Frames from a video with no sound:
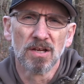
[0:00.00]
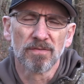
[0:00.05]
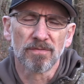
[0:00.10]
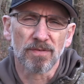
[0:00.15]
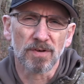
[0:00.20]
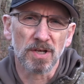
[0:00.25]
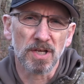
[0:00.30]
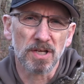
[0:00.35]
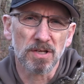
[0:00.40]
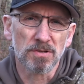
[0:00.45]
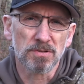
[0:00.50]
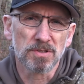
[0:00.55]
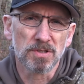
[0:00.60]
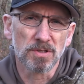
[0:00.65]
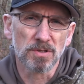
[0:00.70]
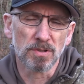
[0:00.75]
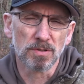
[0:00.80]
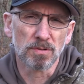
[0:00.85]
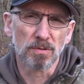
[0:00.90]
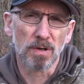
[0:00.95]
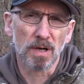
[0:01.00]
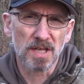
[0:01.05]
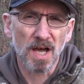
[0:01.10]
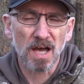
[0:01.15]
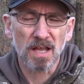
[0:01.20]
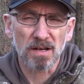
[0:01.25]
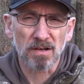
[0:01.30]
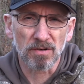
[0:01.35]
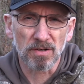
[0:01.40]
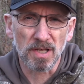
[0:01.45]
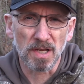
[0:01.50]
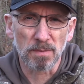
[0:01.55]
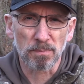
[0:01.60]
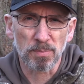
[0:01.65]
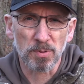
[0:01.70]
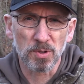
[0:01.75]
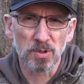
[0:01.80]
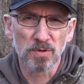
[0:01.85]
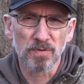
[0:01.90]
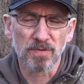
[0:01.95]
for you to not only
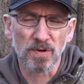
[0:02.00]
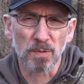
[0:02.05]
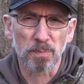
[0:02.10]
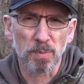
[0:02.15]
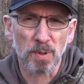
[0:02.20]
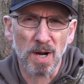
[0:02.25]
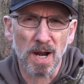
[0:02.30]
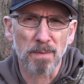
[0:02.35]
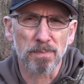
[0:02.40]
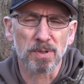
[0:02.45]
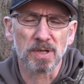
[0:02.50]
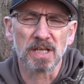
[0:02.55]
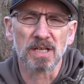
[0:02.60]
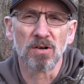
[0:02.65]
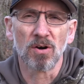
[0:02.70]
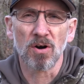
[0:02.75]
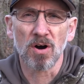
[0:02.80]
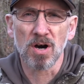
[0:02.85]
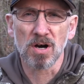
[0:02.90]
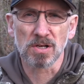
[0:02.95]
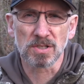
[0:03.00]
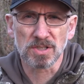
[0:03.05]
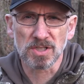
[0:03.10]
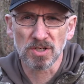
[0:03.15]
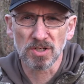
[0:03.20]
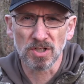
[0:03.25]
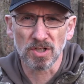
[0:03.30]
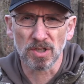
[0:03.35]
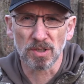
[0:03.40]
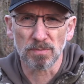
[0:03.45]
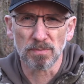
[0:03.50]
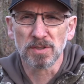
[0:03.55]
improve your property long term